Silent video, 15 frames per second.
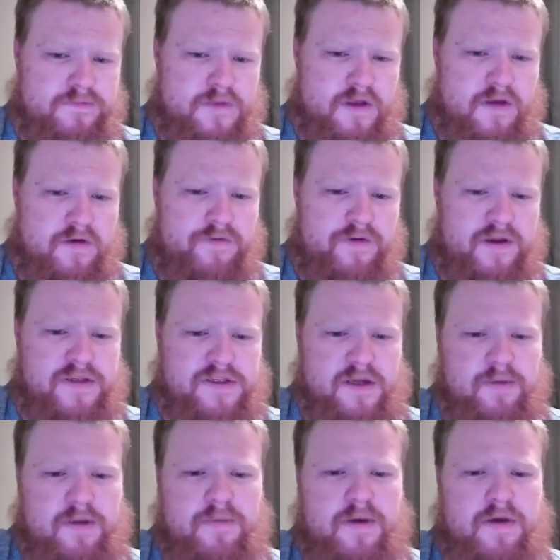If I can
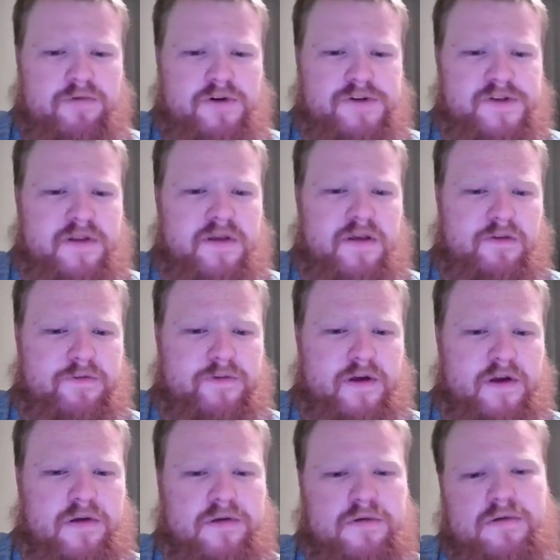double up my rooks on the
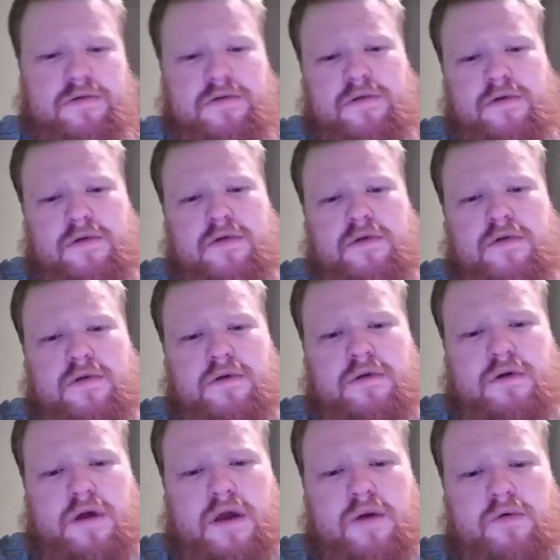e-file,
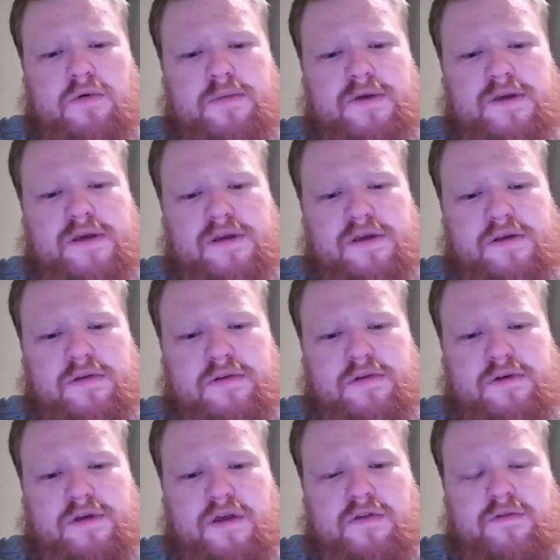I will be
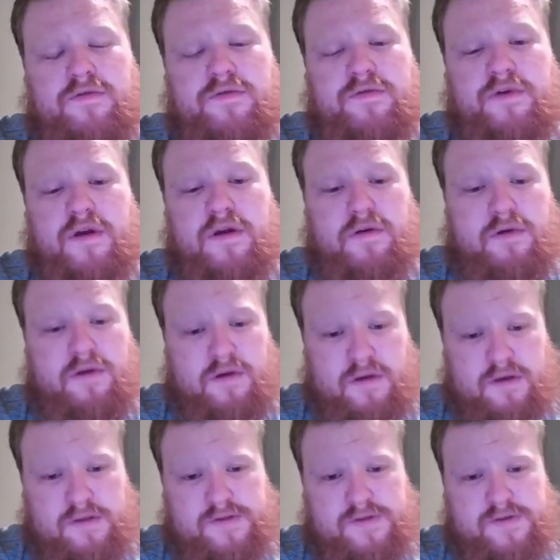looking very
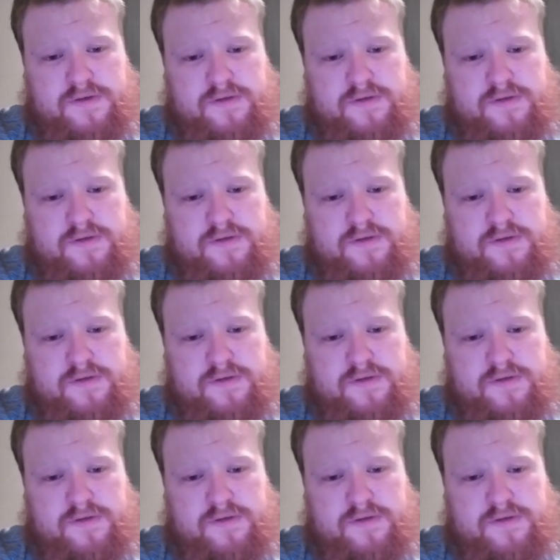nice.